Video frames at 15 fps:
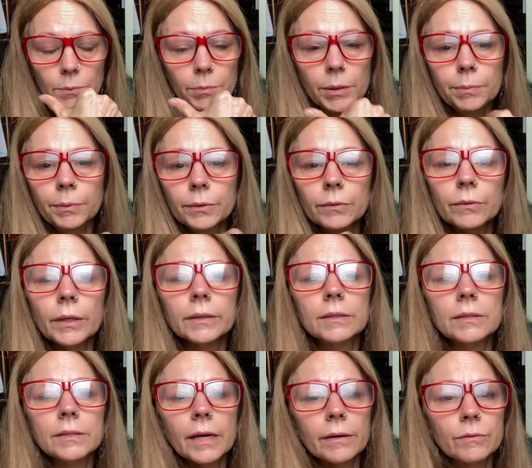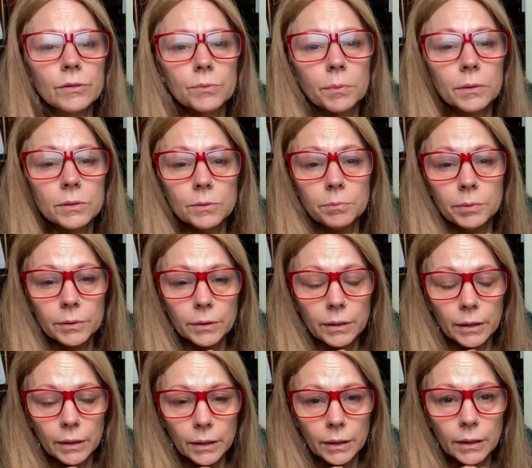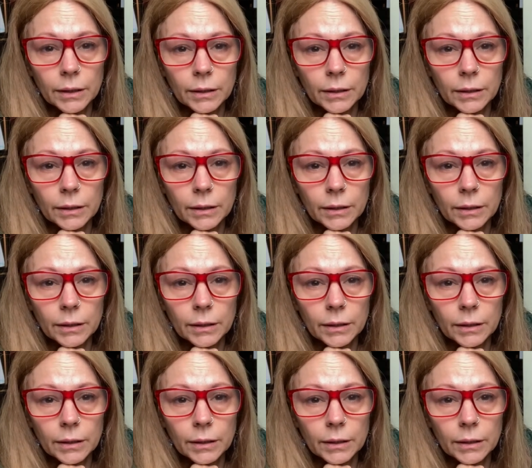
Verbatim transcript: People don't like to take responsibility.